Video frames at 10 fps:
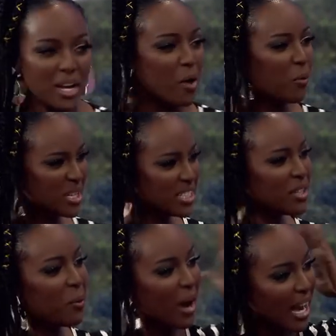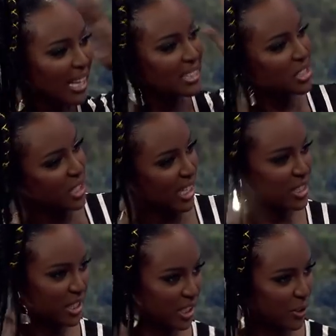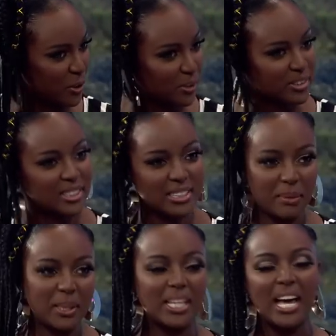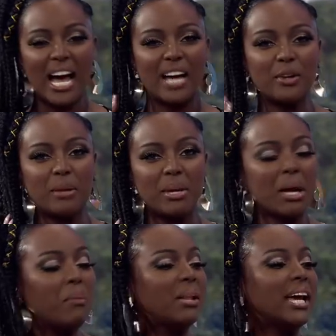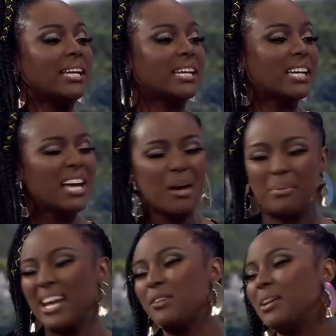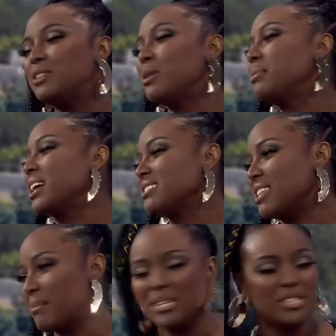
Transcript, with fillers: Look at you. Once in a while, I like to change it, you know, because, I mean, I know they be complaining, but I don't really do it because of them.